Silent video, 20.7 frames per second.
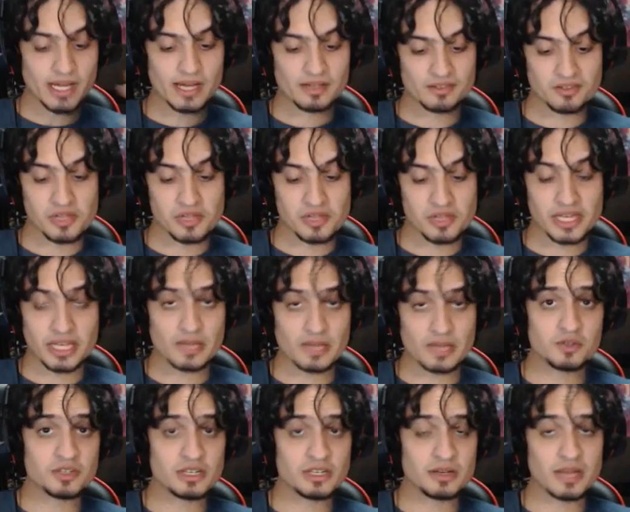like if you
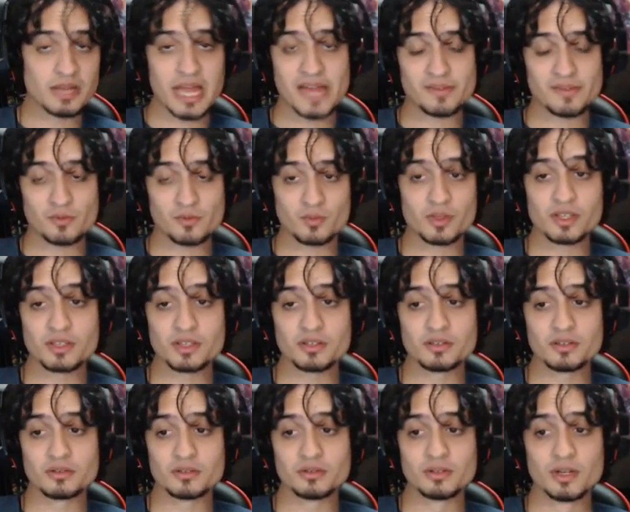didn't have a Wii
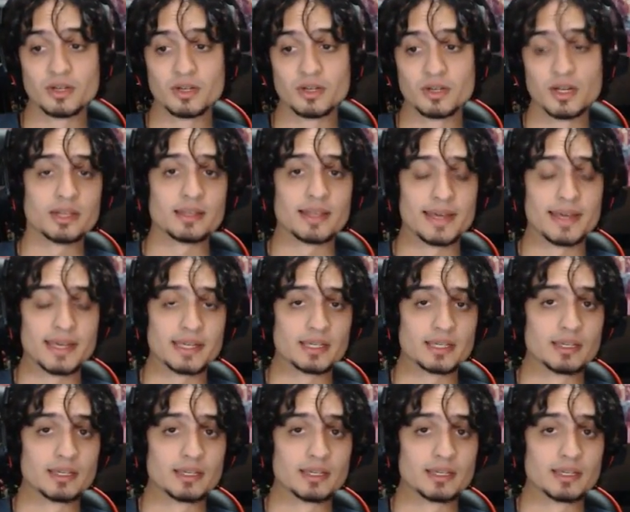U, like